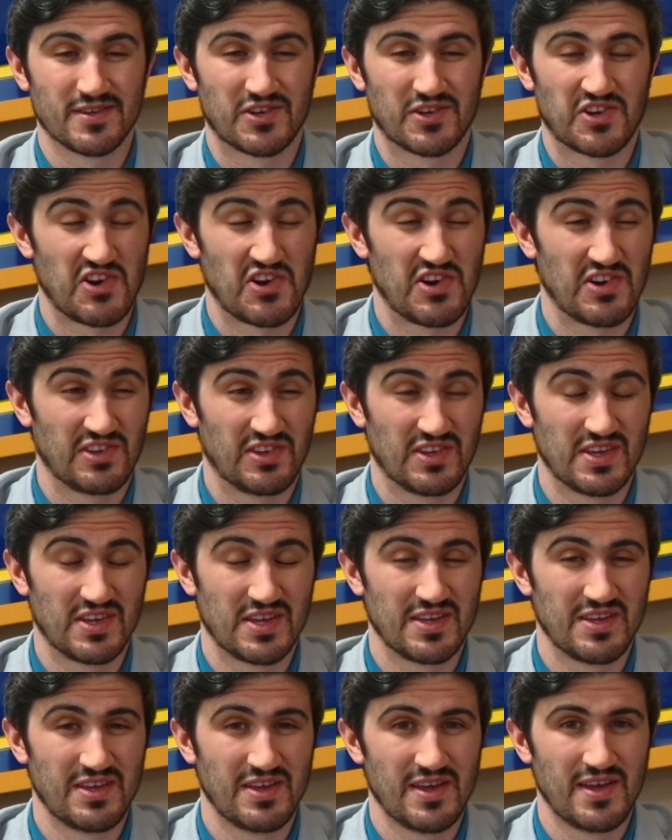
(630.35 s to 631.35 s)

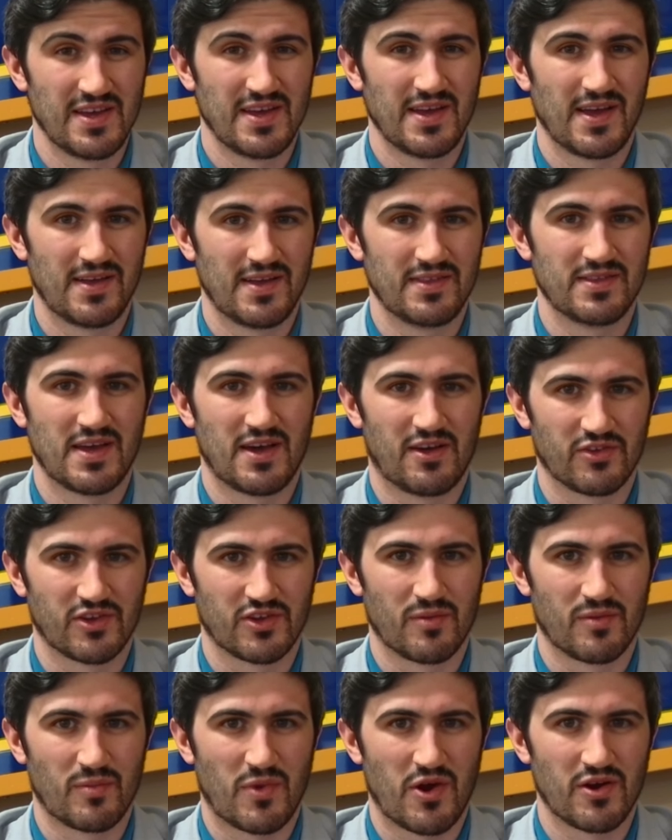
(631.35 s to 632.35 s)
currently in the
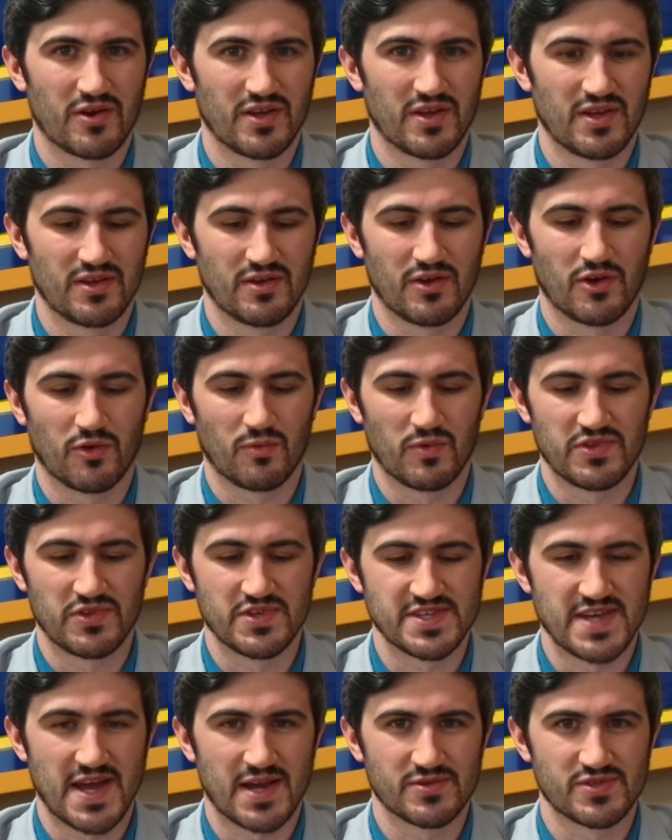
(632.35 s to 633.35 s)
healthcare market with
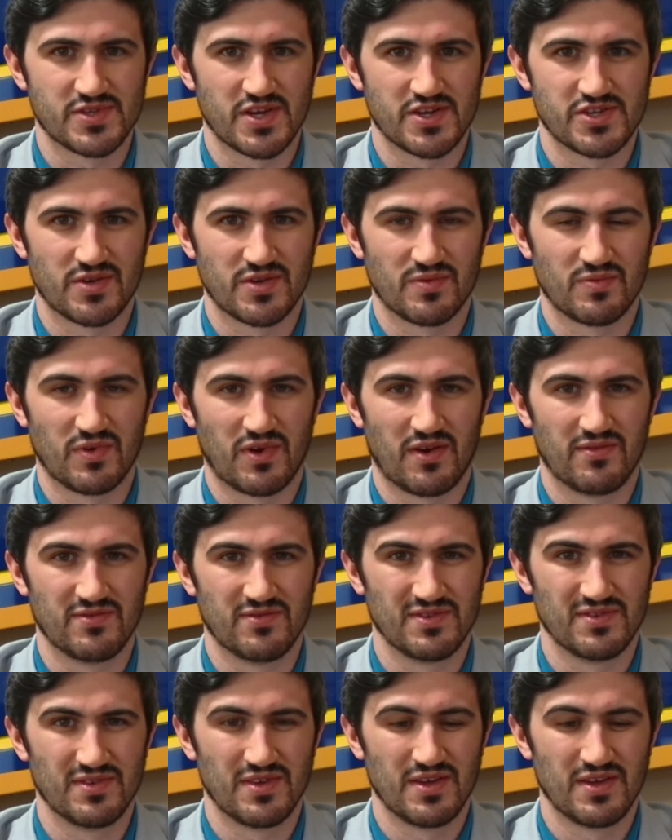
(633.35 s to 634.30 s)
this acquisition of